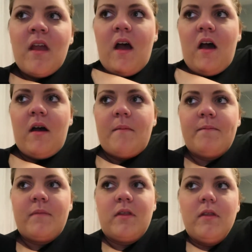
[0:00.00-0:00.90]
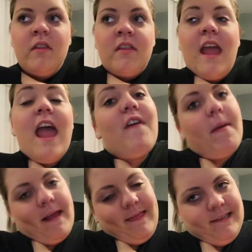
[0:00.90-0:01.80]
if I
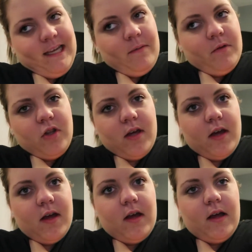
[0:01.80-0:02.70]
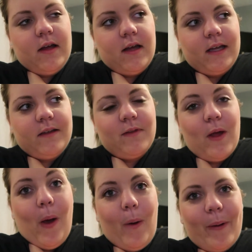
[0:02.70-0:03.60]
make the team, which I
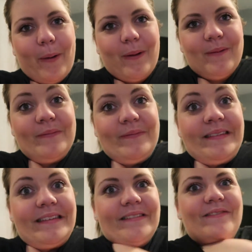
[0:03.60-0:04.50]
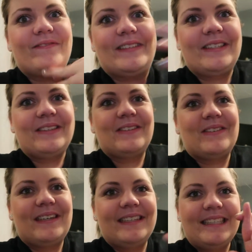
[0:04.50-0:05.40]
hope I will, fingers
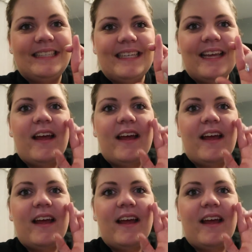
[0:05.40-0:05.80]
crossed.